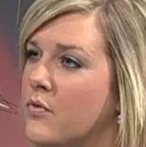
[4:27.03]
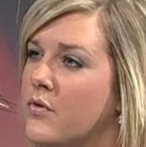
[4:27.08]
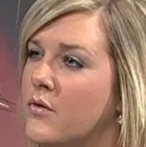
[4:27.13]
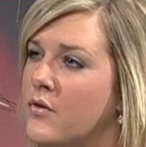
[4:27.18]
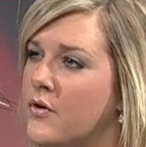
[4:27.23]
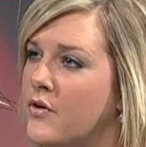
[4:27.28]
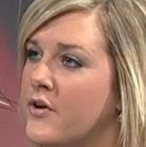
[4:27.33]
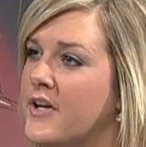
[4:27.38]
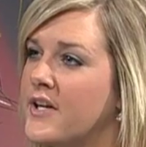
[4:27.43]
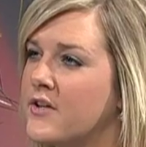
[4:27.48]
the
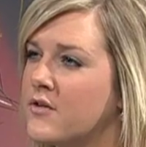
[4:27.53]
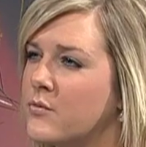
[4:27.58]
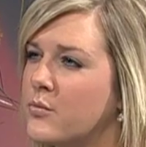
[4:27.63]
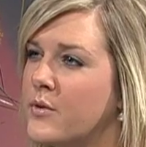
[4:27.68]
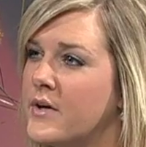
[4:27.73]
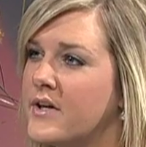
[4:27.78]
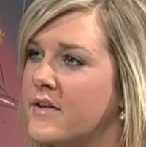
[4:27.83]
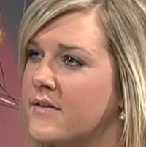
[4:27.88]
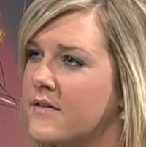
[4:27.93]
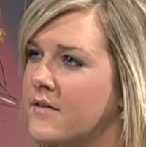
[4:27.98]
greatest
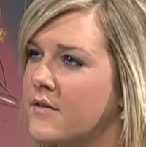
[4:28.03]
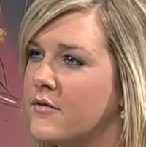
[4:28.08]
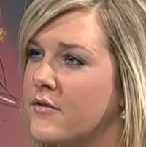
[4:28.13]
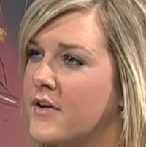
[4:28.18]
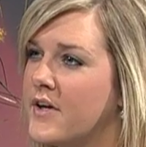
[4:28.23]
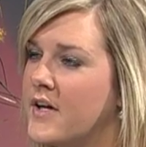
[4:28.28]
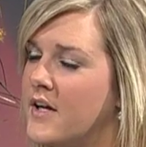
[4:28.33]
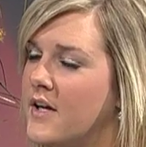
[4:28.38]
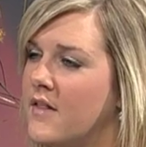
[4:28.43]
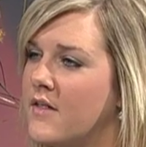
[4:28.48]
risk for
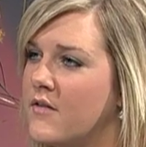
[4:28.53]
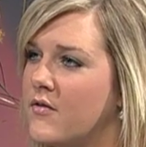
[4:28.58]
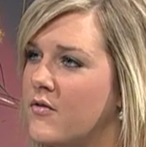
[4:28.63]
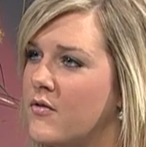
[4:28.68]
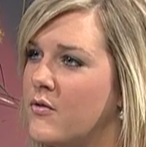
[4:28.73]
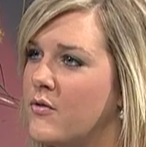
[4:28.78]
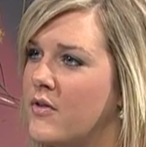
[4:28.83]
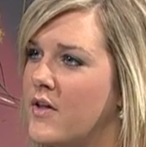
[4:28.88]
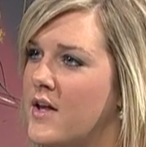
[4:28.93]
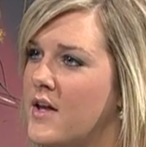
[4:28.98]
getting the
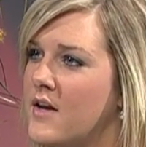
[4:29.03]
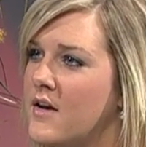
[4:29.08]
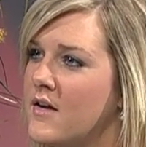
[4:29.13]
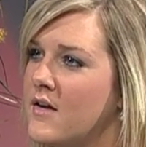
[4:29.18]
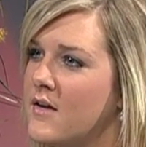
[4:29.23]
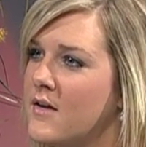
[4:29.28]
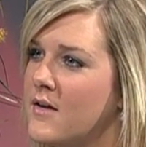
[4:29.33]
flu then?